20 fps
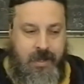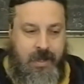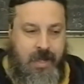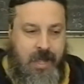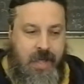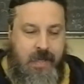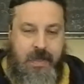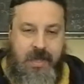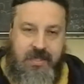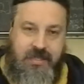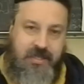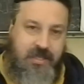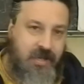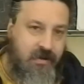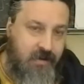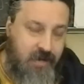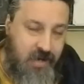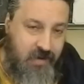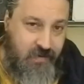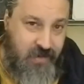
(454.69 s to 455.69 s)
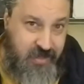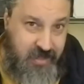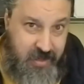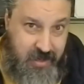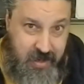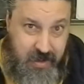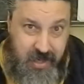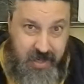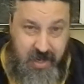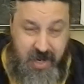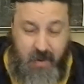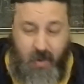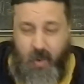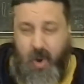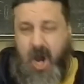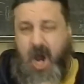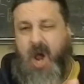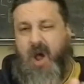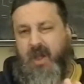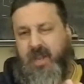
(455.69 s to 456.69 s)
And this narrative is like,
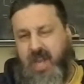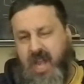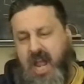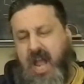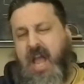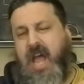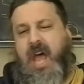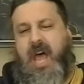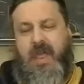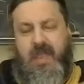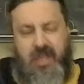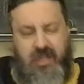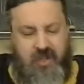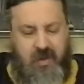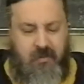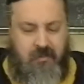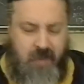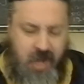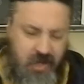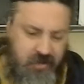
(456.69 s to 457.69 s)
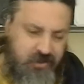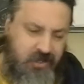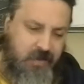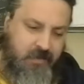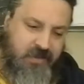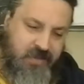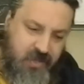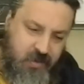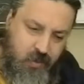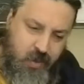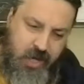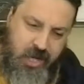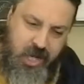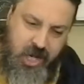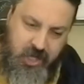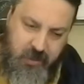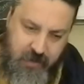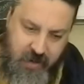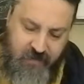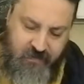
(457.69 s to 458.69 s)
wow, yeah, these are Muslims. What do you
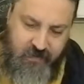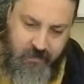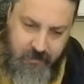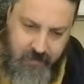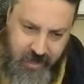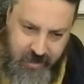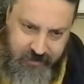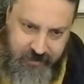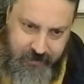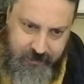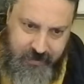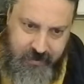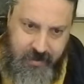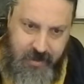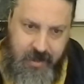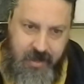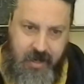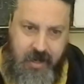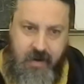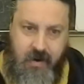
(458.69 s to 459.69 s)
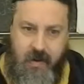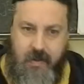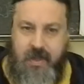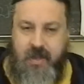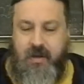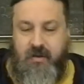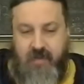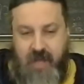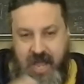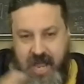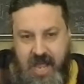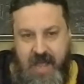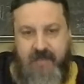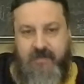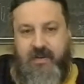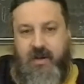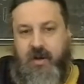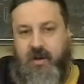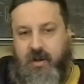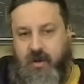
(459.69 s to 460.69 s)
expect from Muslims? And you'll
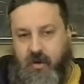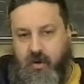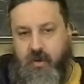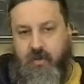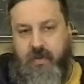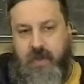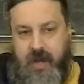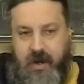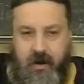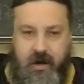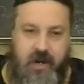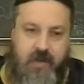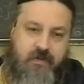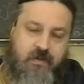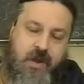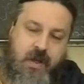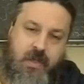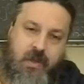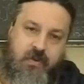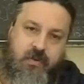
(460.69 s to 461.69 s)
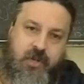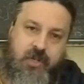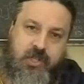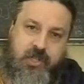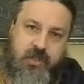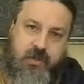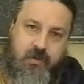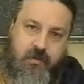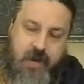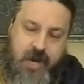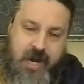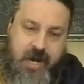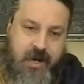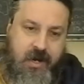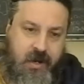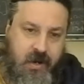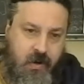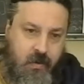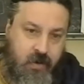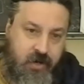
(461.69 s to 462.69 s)
have a whole narrative on the Christian
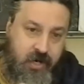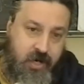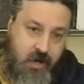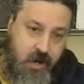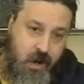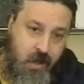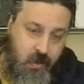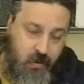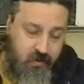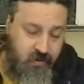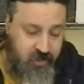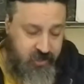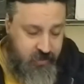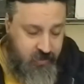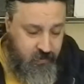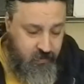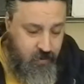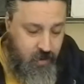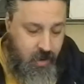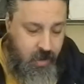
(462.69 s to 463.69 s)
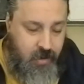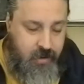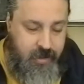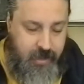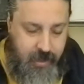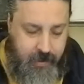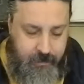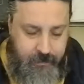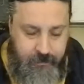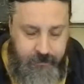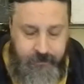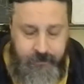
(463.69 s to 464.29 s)
right, which I call the Christian wrong now,